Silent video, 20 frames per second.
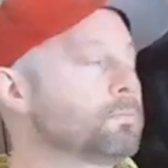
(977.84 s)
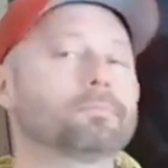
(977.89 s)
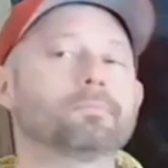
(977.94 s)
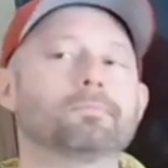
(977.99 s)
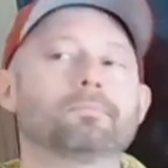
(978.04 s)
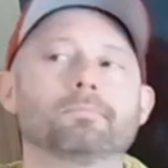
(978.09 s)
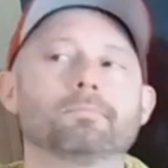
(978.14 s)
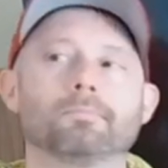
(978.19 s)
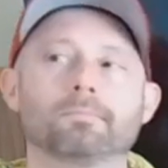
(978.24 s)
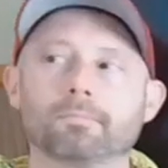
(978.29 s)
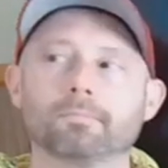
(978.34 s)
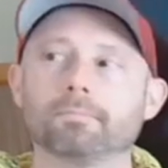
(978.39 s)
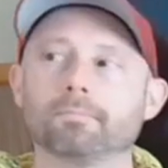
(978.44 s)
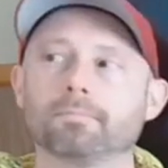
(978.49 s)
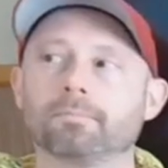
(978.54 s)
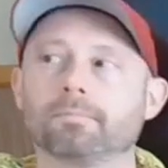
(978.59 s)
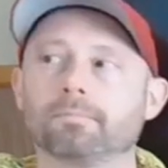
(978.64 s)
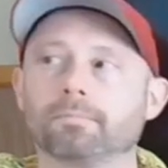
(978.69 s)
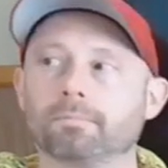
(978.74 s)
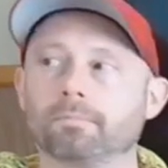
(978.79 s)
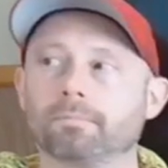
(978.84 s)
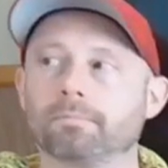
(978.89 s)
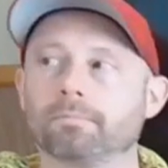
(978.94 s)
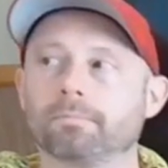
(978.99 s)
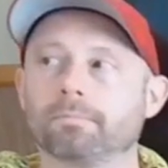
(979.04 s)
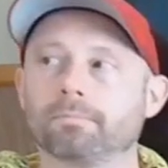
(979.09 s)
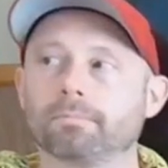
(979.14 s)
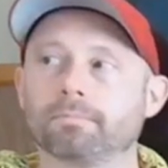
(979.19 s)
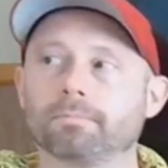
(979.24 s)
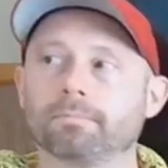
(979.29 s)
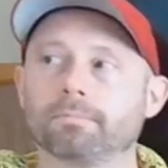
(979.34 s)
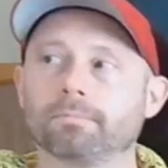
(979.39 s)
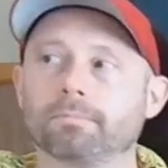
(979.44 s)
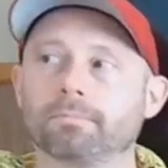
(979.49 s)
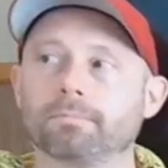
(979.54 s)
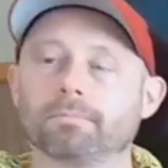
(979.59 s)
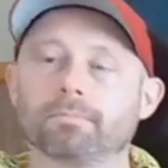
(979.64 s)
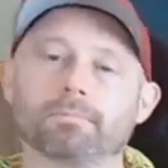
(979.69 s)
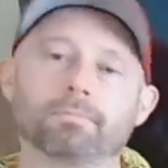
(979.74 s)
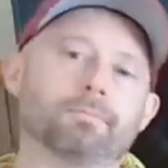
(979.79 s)

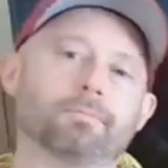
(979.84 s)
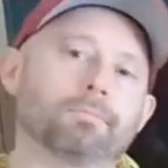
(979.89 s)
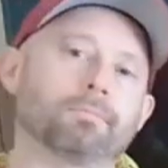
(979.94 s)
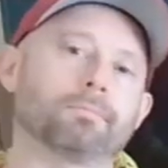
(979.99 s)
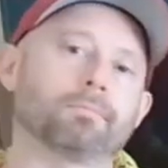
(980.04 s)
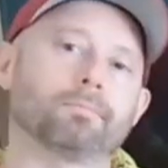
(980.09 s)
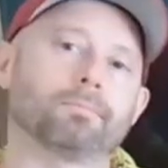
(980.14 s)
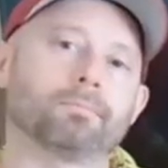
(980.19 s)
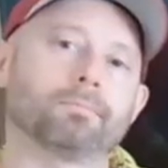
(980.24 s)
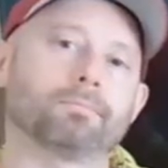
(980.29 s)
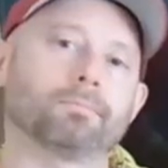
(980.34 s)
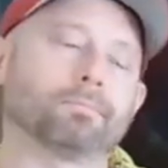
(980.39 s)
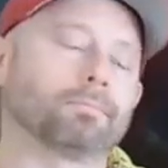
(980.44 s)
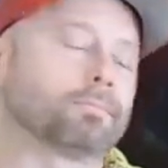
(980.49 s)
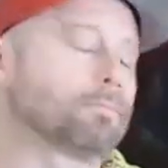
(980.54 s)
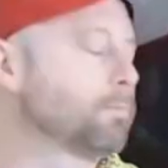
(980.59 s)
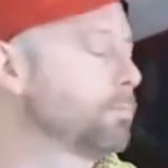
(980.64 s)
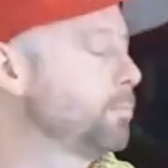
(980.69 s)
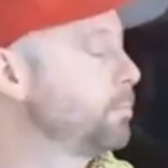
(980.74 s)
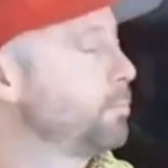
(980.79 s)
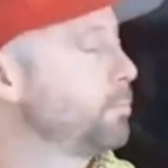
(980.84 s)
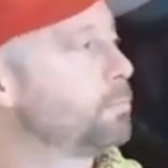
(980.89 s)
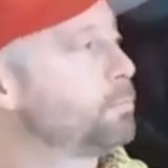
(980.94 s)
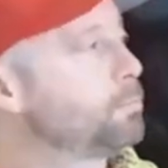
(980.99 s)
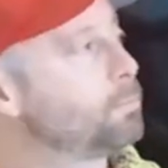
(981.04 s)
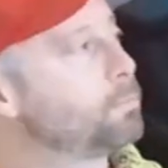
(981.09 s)
This person isn't speaking.